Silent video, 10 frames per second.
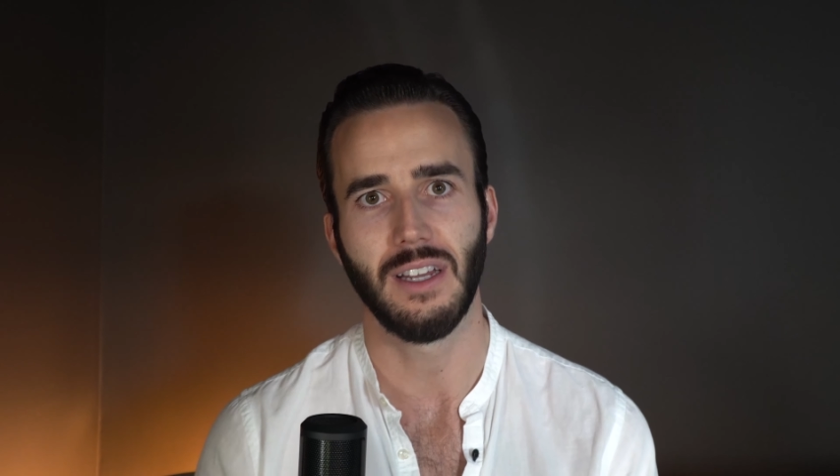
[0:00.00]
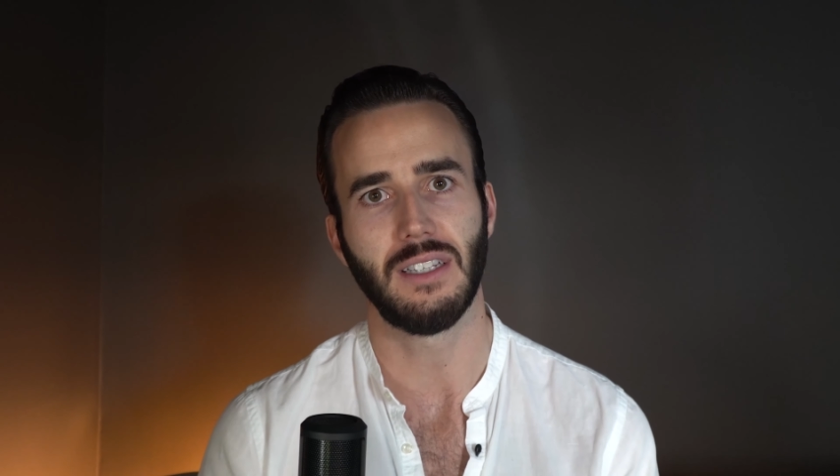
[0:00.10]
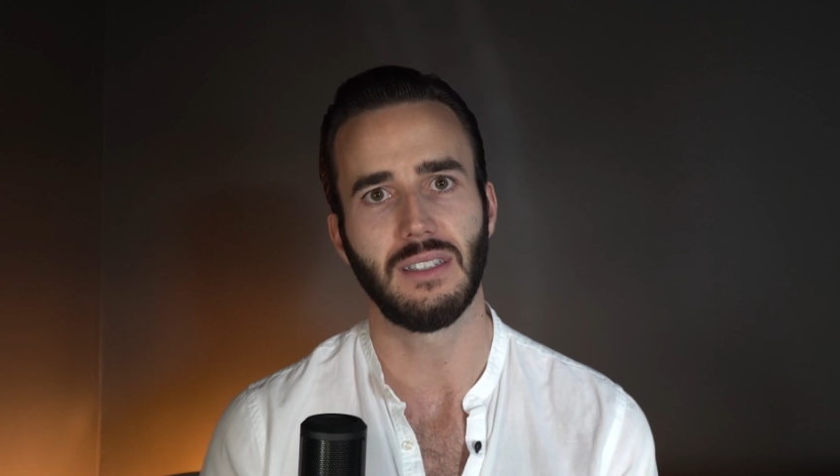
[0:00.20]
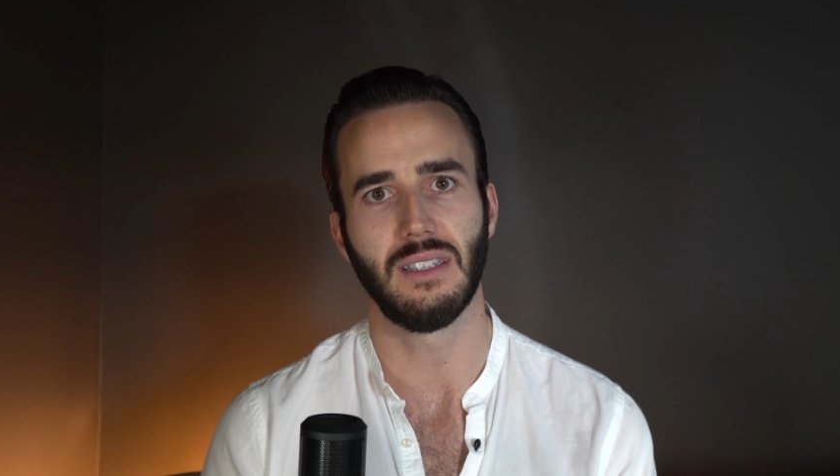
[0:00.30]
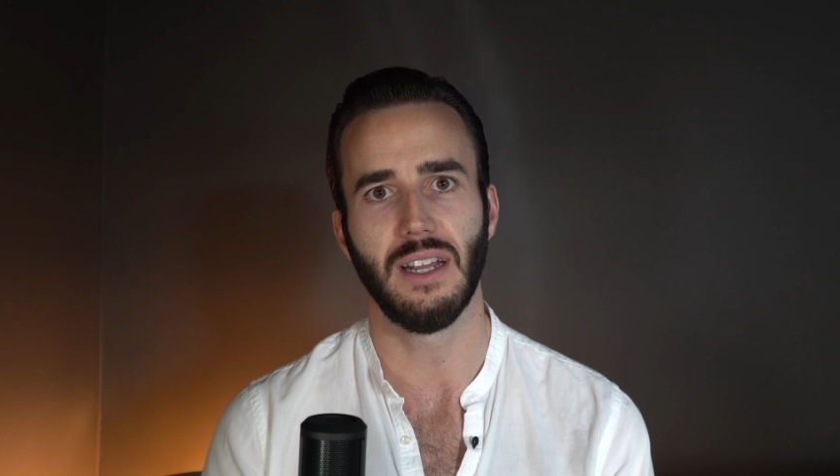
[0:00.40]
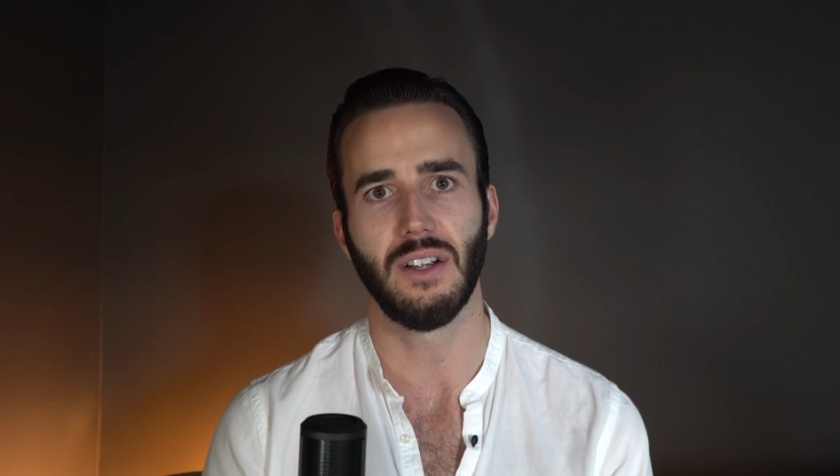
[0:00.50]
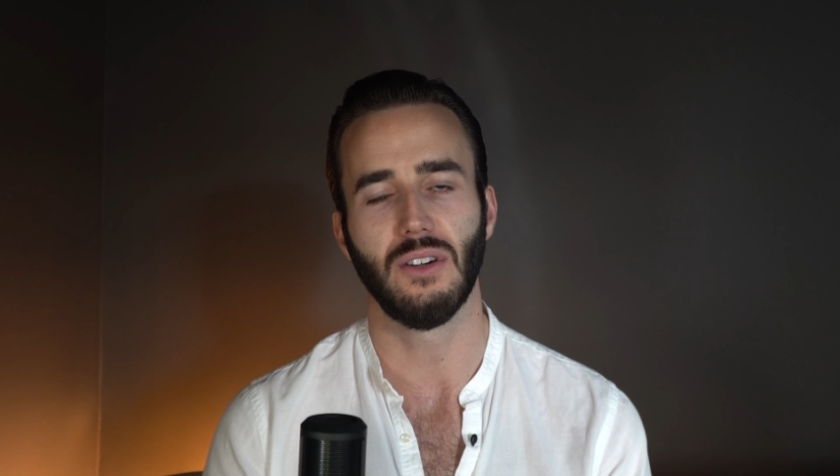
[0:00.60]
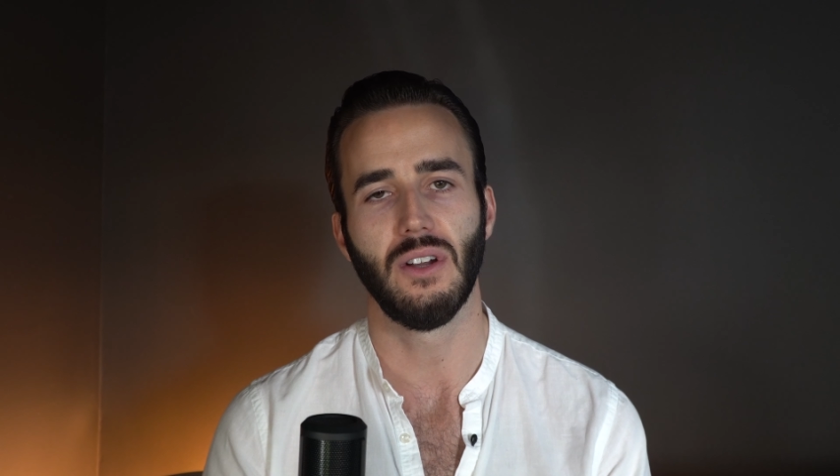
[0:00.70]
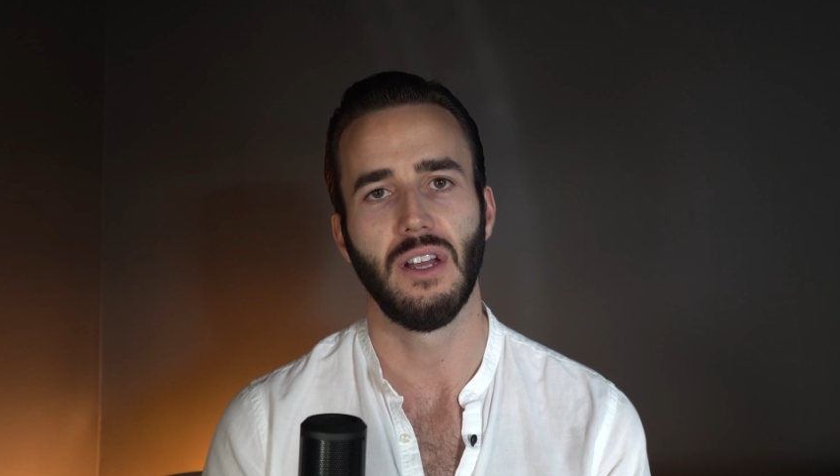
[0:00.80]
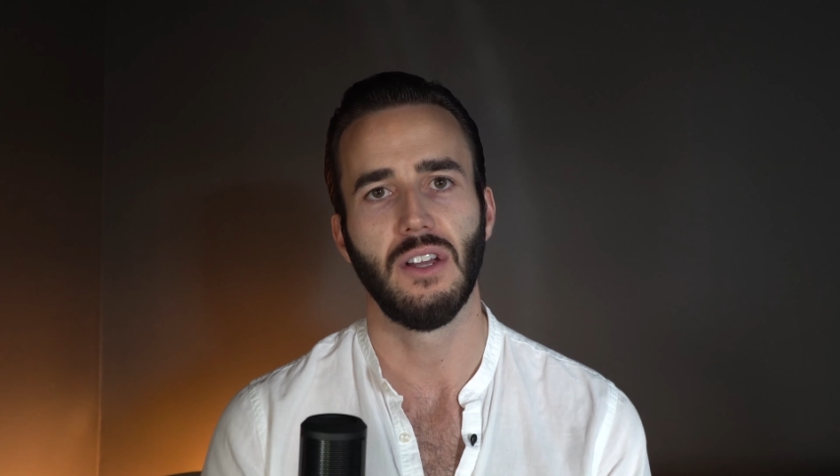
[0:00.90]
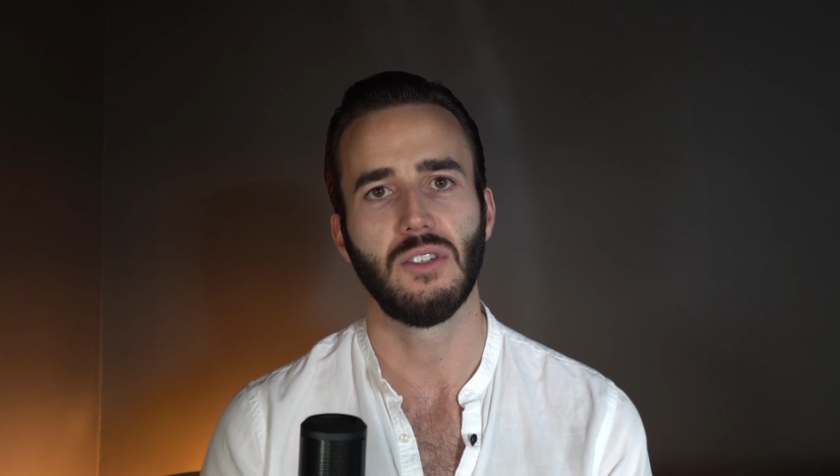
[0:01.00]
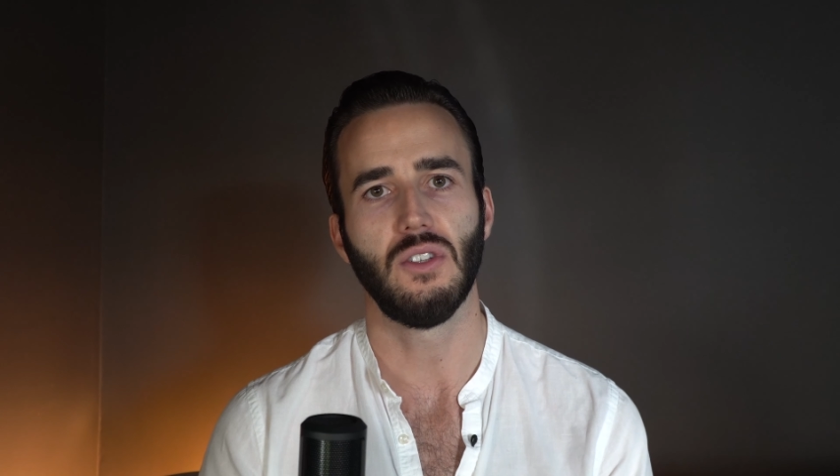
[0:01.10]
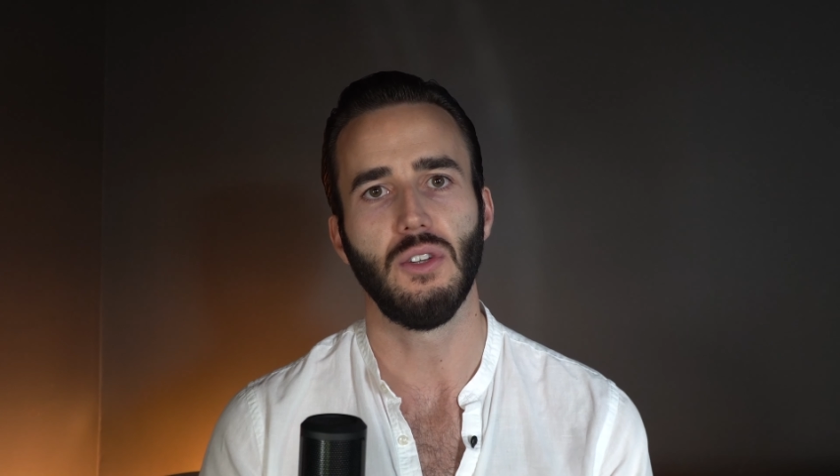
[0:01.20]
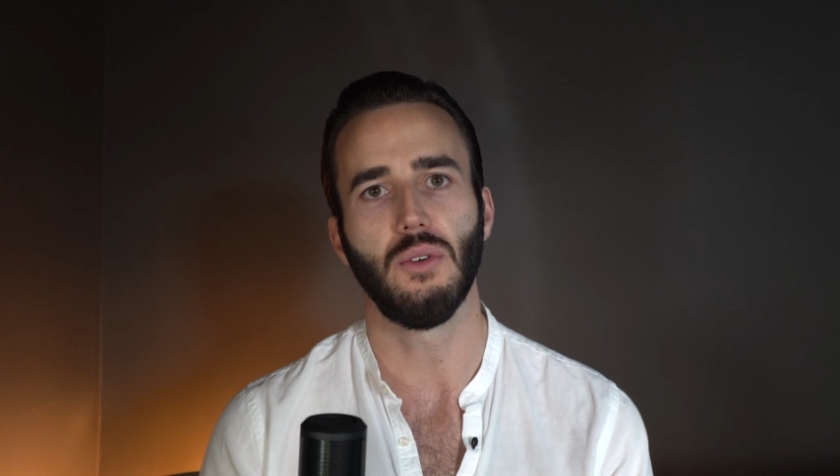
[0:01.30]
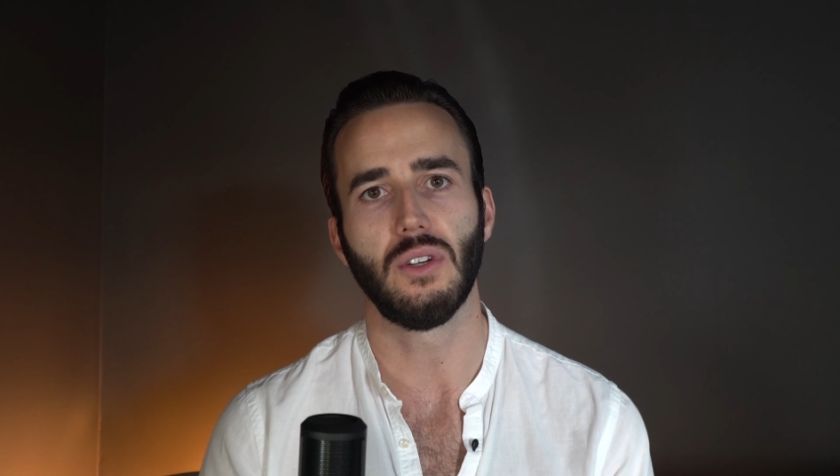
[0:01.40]
It's there so
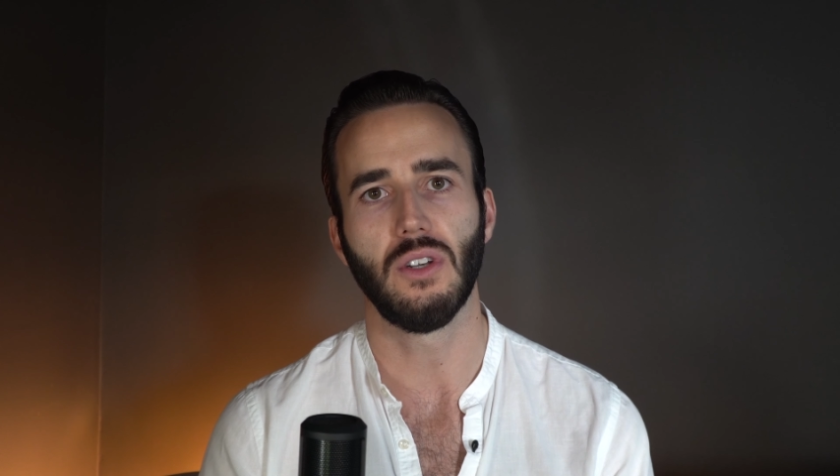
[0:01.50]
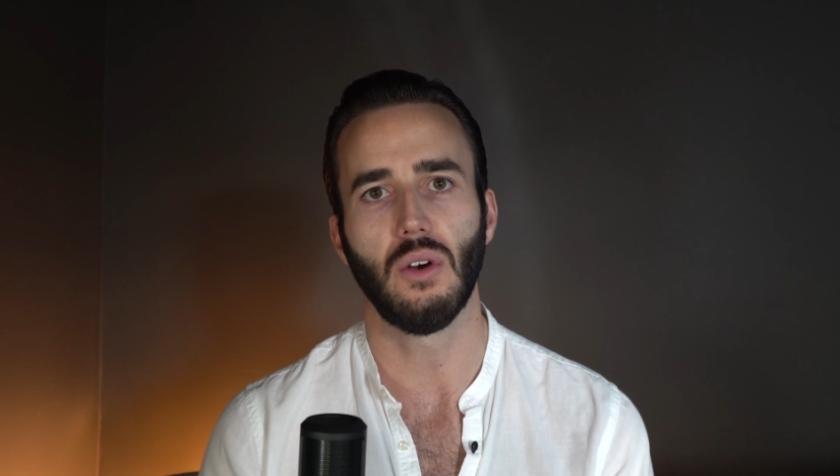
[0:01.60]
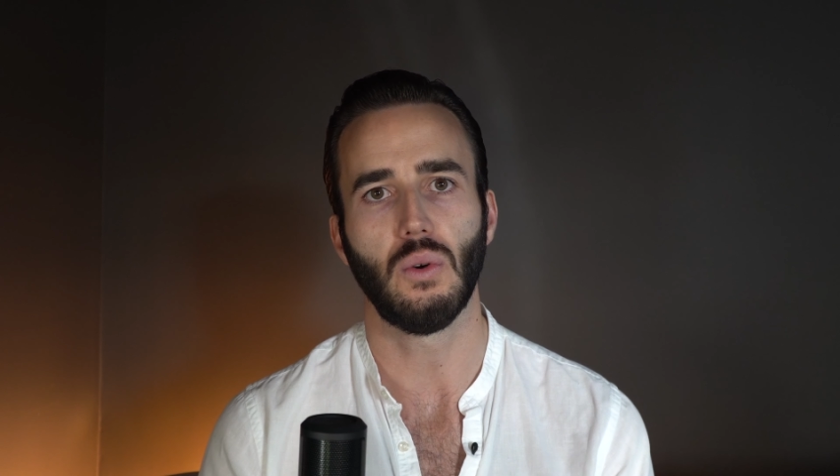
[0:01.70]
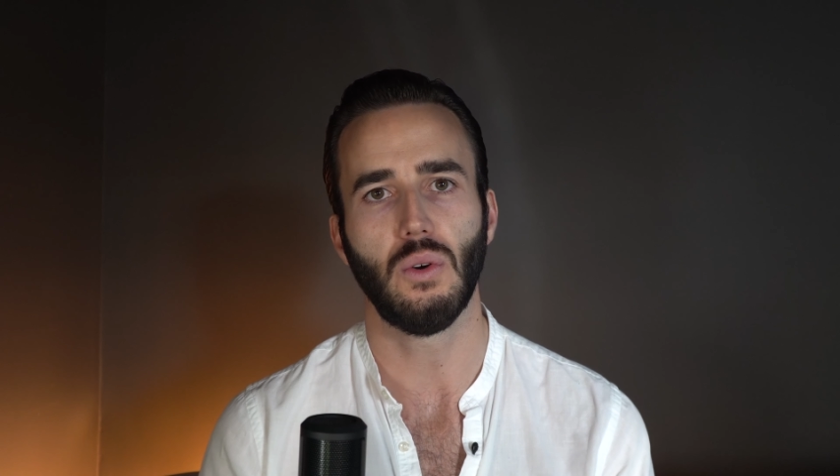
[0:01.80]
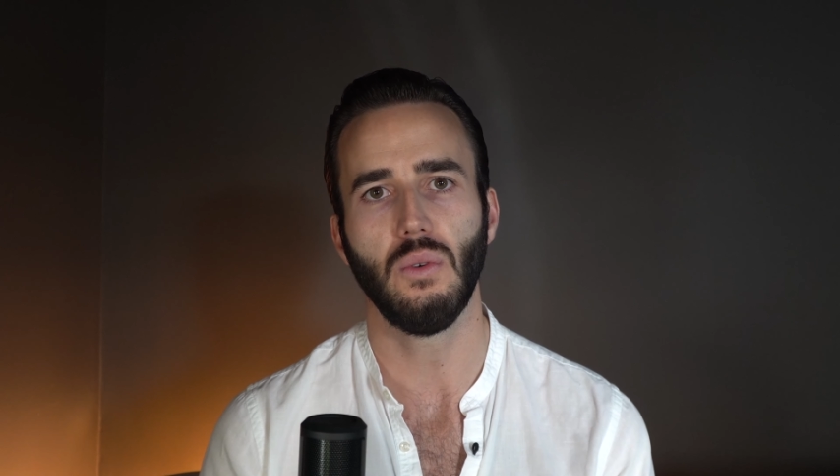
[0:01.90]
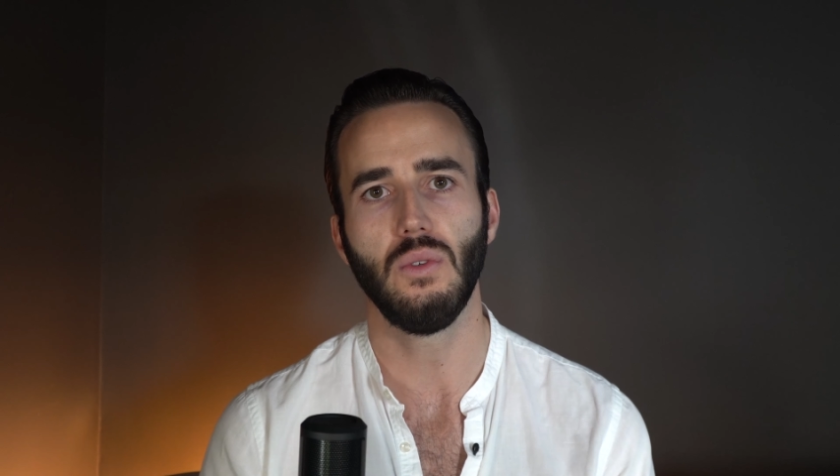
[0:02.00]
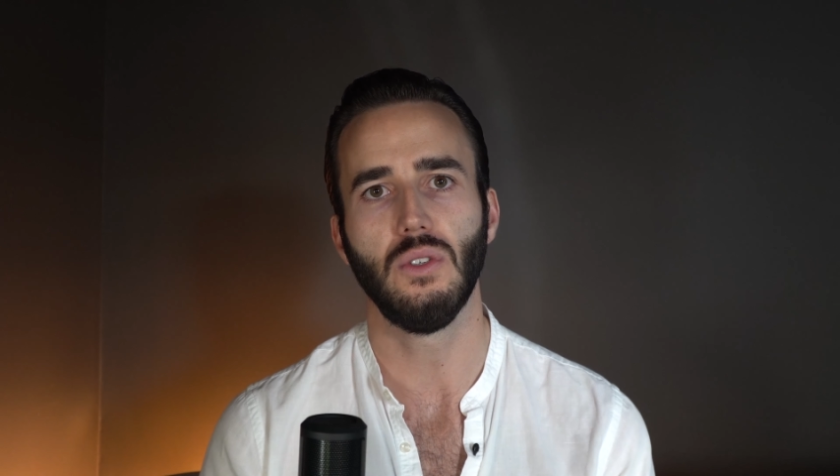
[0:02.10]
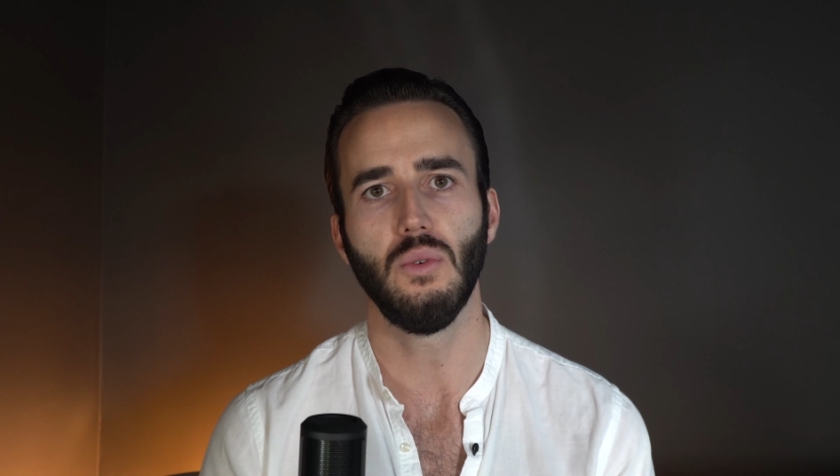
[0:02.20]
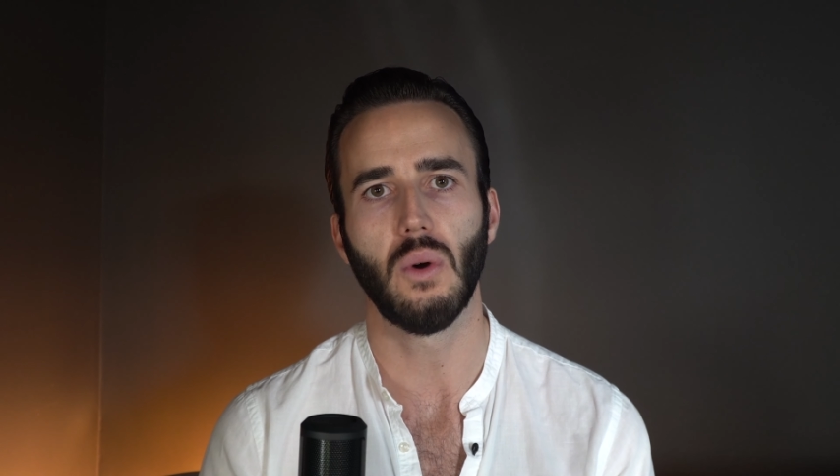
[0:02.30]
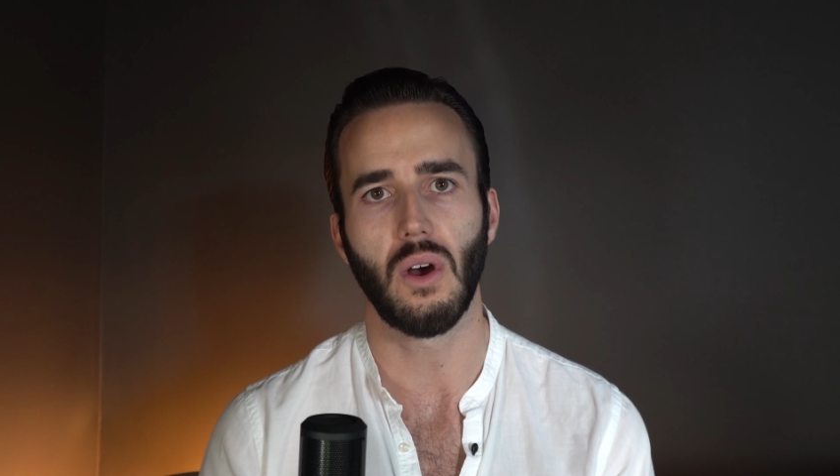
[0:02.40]
that you can know who you